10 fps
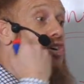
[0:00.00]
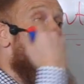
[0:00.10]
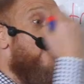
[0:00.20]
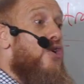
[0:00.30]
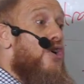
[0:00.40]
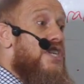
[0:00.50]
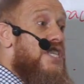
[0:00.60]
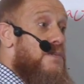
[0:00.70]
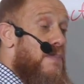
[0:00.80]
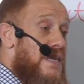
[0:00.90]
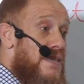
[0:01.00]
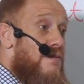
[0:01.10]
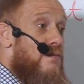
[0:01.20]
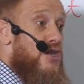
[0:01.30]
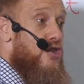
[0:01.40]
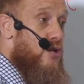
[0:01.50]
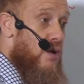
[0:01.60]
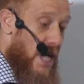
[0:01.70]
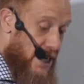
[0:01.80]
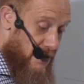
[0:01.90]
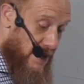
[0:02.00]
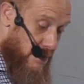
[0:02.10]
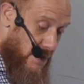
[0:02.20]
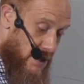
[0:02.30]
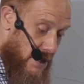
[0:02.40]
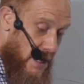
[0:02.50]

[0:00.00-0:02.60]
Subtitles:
eternity perspective when you do an investment.